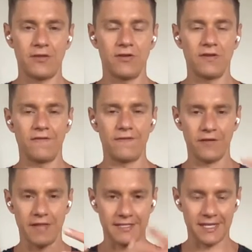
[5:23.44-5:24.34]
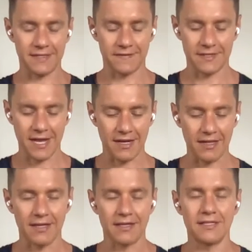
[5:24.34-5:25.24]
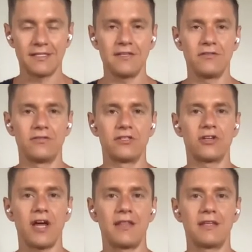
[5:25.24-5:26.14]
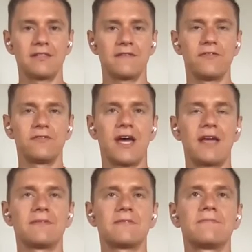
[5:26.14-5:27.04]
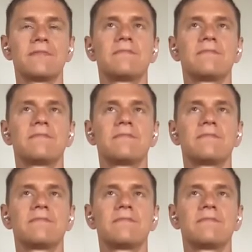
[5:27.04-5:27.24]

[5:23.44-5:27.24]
And you can feel that sense of settling. Continue to try this a few times.